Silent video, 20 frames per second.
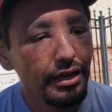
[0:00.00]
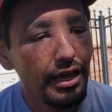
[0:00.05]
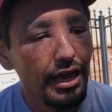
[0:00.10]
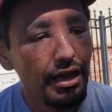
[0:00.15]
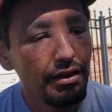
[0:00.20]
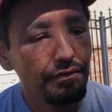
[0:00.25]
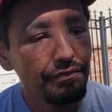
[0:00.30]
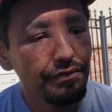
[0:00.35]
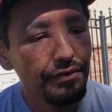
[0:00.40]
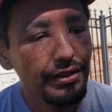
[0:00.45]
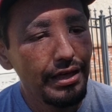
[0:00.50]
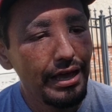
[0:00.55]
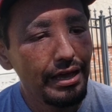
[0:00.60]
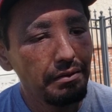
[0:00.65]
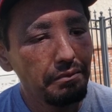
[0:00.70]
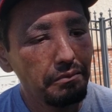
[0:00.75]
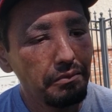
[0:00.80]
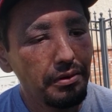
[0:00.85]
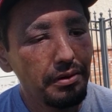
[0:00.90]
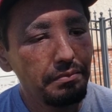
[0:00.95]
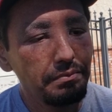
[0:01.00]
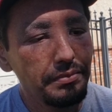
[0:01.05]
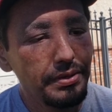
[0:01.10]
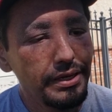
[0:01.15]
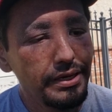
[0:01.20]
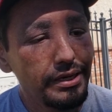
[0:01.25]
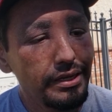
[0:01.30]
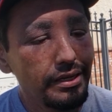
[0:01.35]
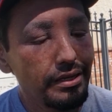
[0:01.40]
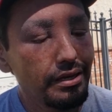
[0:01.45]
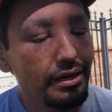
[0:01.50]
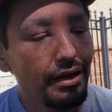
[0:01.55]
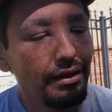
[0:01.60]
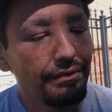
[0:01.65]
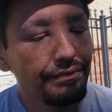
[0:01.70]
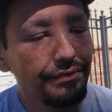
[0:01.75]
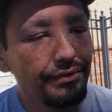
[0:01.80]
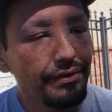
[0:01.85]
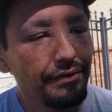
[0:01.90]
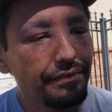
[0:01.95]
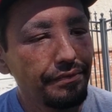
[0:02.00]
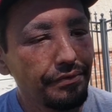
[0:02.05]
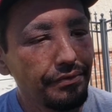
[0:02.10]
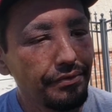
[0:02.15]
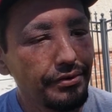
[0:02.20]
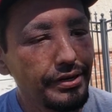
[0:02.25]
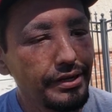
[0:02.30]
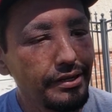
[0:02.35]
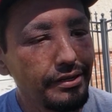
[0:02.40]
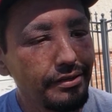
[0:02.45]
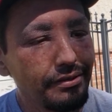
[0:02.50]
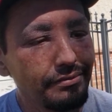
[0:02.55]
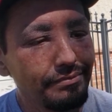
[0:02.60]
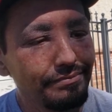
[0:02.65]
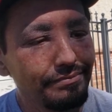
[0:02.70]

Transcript: And for that 1 minute, I felt free.